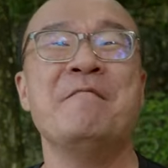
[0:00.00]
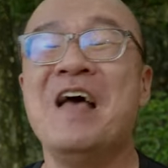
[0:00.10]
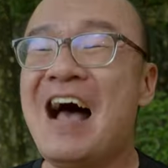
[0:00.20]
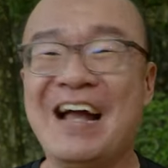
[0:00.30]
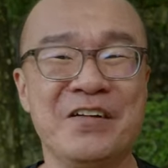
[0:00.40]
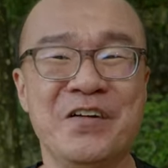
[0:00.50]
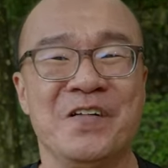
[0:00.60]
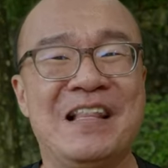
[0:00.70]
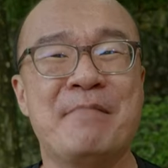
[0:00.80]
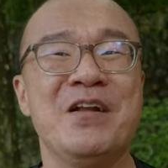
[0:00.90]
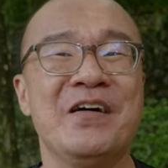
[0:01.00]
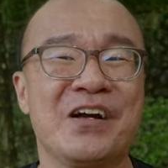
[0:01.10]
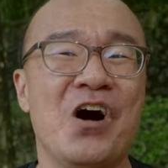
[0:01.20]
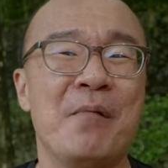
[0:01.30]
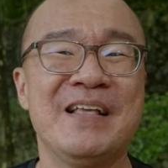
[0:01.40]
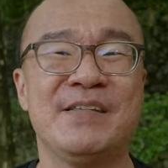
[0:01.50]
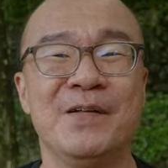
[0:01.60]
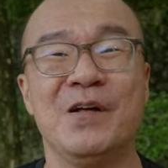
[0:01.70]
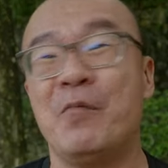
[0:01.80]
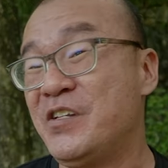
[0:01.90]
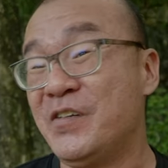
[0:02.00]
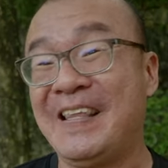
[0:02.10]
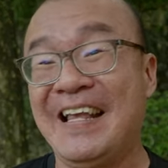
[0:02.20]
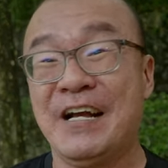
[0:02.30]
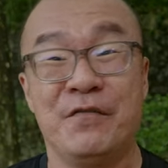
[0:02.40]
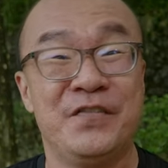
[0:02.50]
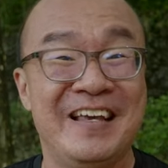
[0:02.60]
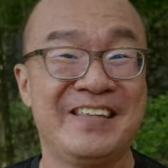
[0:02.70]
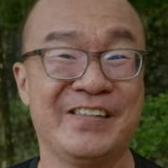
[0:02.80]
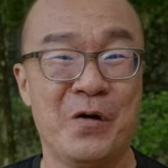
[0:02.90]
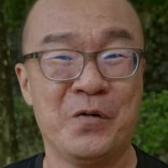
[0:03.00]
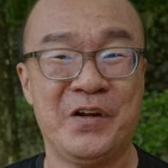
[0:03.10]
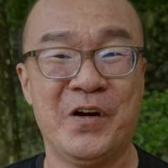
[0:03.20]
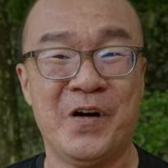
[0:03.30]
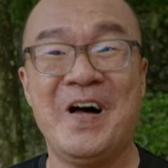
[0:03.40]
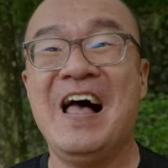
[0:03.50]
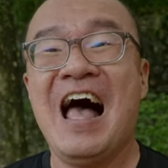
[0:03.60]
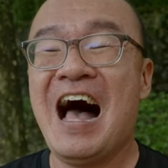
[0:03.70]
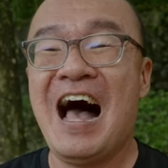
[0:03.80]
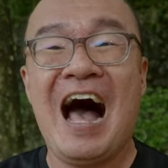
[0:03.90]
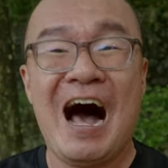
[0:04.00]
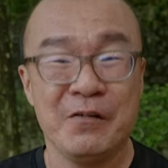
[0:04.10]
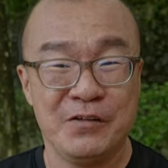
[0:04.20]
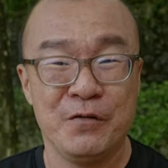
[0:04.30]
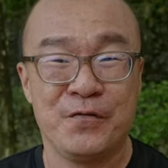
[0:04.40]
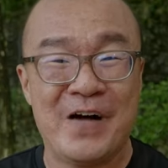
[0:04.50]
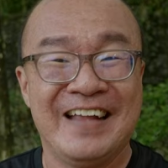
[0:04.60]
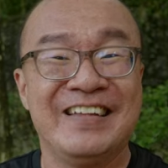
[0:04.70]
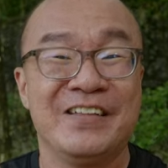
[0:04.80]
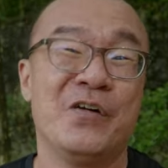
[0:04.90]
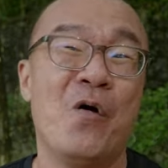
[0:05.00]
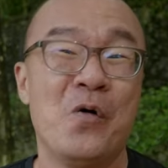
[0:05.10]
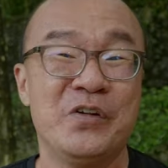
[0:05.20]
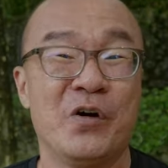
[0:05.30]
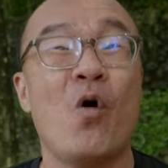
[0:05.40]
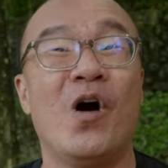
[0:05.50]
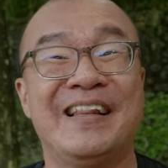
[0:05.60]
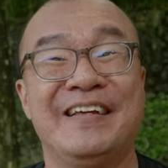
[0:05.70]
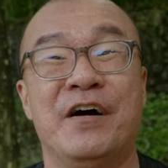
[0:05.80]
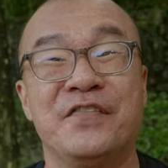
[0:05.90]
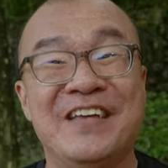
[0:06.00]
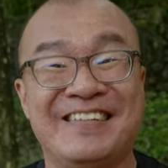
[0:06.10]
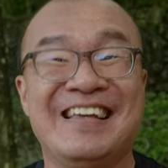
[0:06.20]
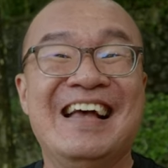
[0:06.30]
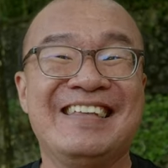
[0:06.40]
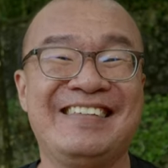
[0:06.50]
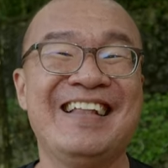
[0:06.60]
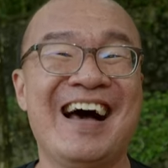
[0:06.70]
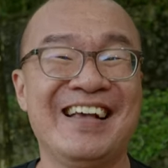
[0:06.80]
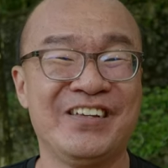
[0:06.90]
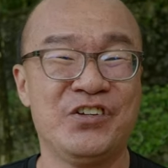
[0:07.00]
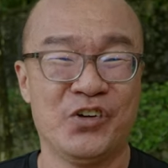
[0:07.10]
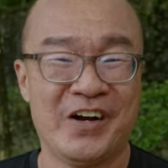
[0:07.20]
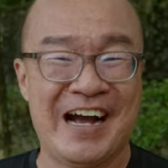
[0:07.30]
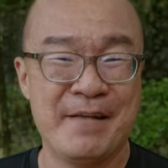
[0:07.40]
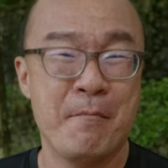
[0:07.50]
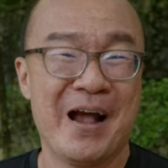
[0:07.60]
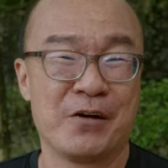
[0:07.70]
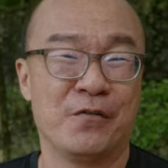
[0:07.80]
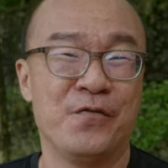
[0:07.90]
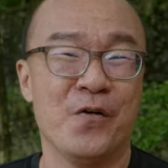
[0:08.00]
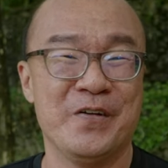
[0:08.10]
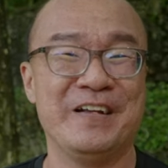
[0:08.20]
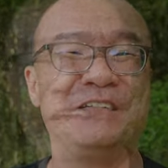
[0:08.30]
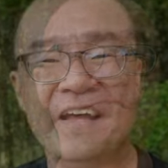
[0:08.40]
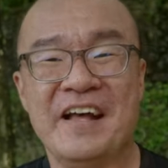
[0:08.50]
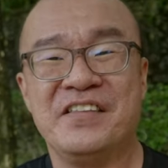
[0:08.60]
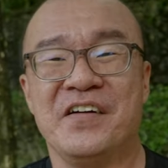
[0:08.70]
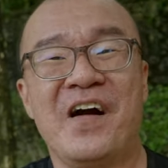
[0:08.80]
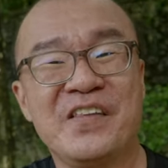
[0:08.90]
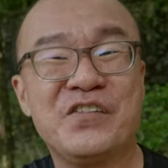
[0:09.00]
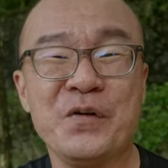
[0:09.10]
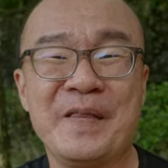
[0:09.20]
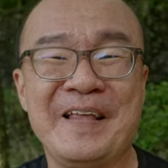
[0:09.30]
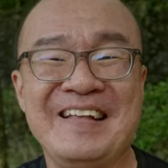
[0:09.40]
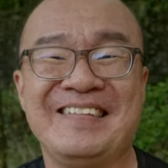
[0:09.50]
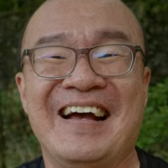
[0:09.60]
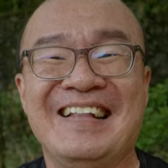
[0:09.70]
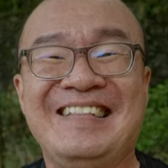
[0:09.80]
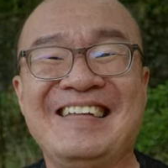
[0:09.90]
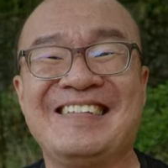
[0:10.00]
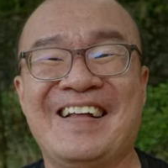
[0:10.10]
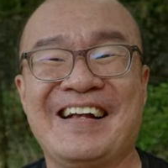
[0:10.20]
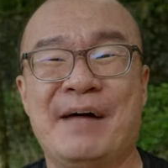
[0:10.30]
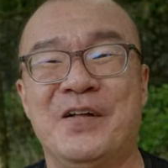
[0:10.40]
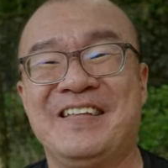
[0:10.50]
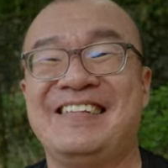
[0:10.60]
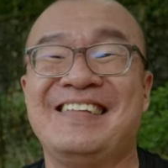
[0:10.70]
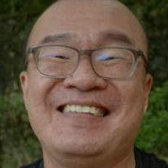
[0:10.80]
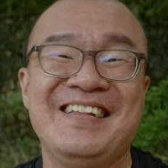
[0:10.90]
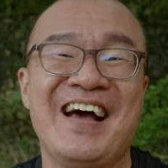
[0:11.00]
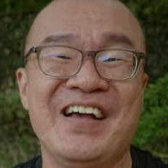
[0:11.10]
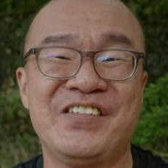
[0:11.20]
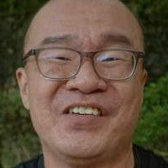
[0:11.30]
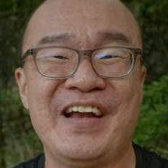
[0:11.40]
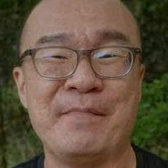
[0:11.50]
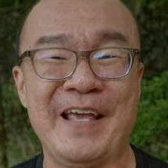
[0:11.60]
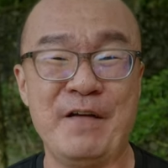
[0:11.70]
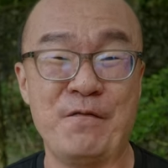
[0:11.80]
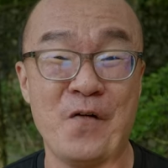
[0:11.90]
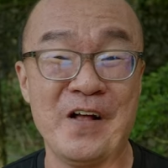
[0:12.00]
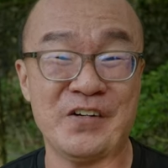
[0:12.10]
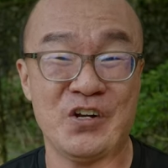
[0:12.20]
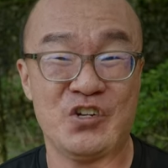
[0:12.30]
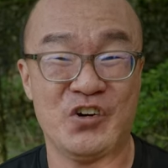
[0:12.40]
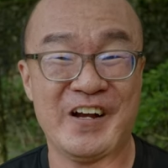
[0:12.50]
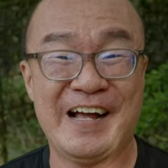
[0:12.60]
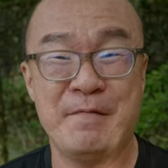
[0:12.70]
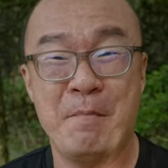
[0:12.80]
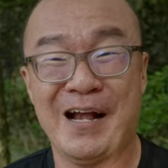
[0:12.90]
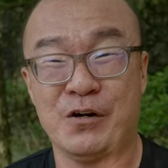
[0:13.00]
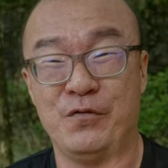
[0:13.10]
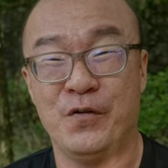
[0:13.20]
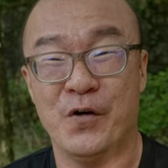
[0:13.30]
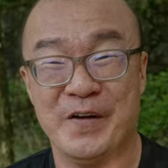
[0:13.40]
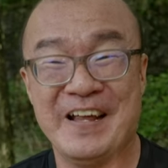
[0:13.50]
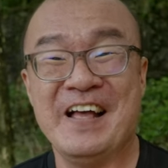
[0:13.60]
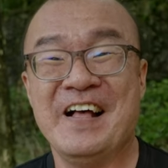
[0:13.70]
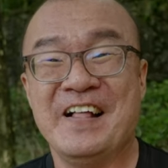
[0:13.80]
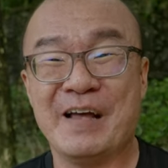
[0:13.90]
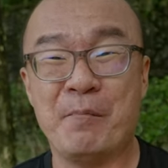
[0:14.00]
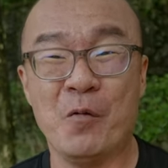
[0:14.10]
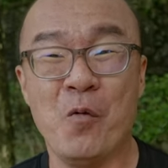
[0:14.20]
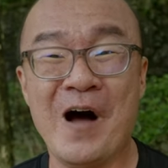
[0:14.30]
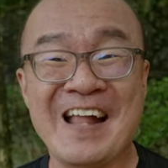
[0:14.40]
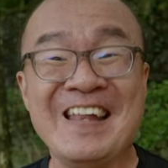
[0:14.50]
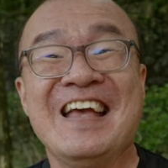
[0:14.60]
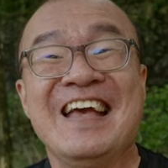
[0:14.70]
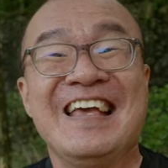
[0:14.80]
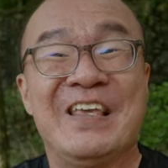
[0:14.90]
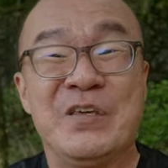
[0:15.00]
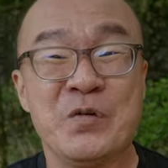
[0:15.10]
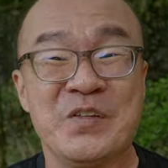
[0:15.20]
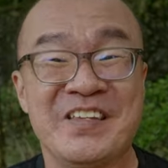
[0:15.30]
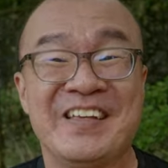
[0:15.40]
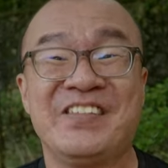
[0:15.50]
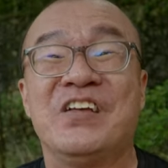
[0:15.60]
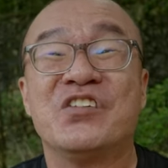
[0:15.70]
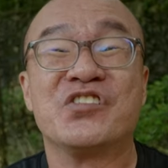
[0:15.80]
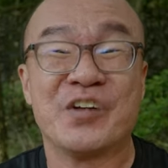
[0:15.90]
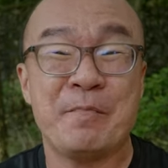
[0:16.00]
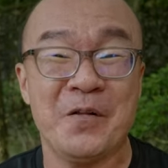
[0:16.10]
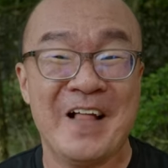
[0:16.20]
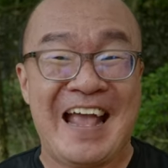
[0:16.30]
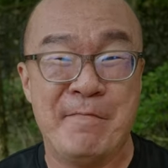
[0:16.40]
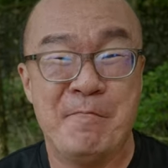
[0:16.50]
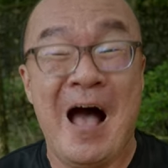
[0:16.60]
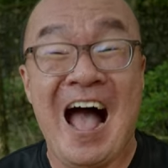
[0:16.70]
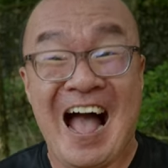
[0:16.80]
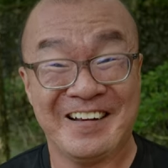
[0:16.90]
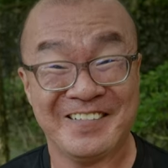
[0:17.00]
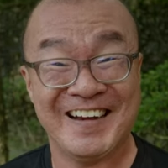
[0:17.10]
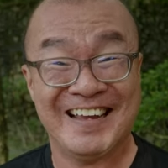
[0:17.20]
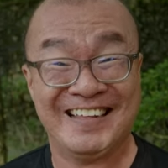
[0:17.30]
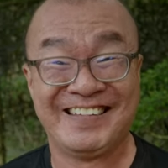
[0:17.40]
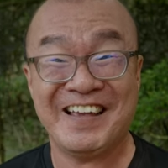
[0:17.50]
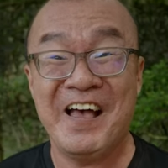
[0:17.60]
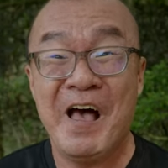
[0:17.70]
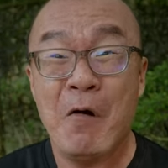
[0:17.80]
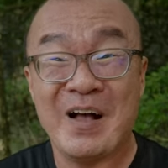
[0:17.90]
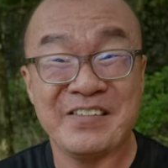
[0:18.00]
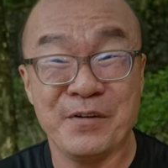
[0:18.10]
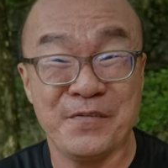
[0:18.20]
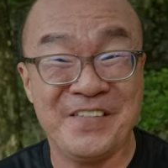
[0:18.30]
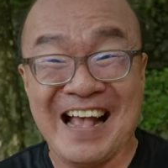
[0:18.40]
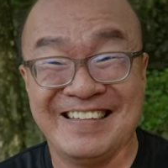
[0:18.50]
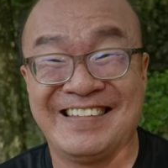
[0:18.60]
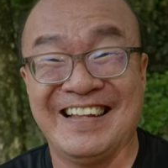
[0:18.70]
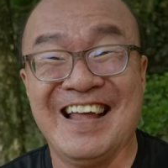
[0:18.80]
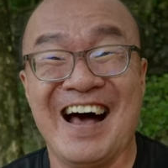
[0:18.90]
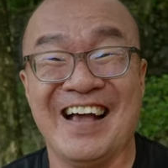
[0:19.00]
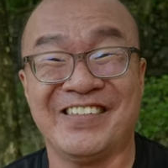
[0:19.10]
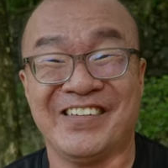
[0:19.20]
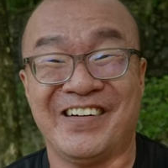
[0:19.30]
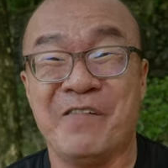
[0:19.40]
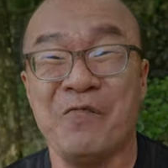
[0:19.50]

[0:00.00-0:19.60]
I don't know, let me know in the comments below what you think of this audio. How do you find the audio quality of this Sennheiser shotgun microphone? There are two things that I dislike about this Sennheiser MKE-400 shotgun microphone. Number one, it uses AAA batteries. What's with that, Sennheiser?